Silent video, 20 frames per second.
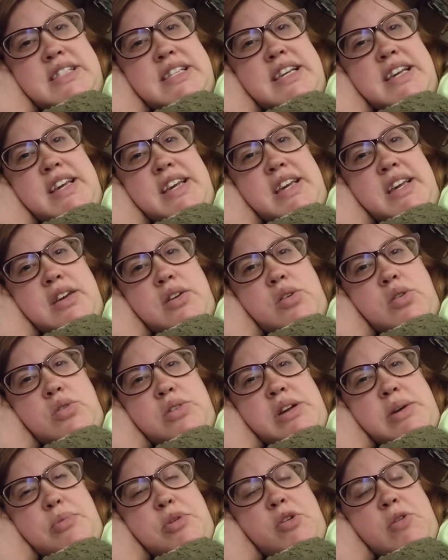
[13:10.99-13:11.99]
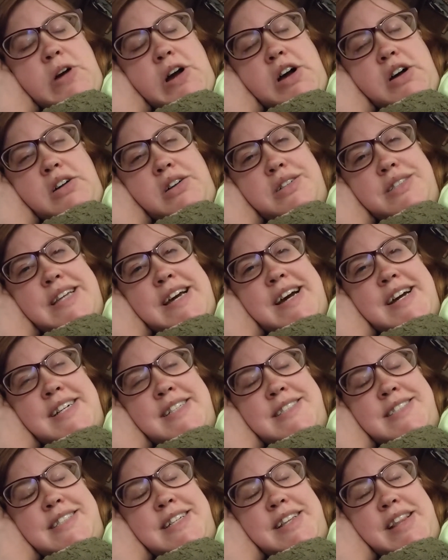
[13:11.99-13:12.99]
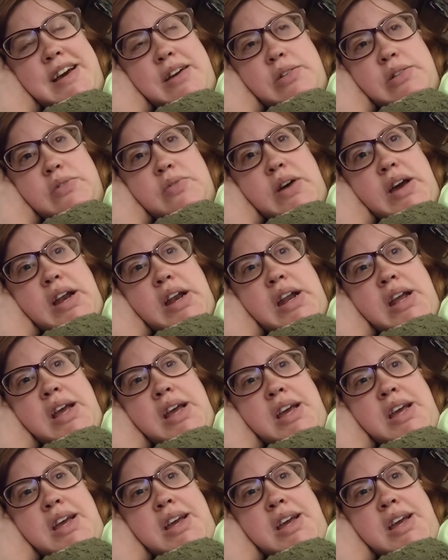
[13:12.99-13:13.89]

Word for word: T O W L test, and that was fun.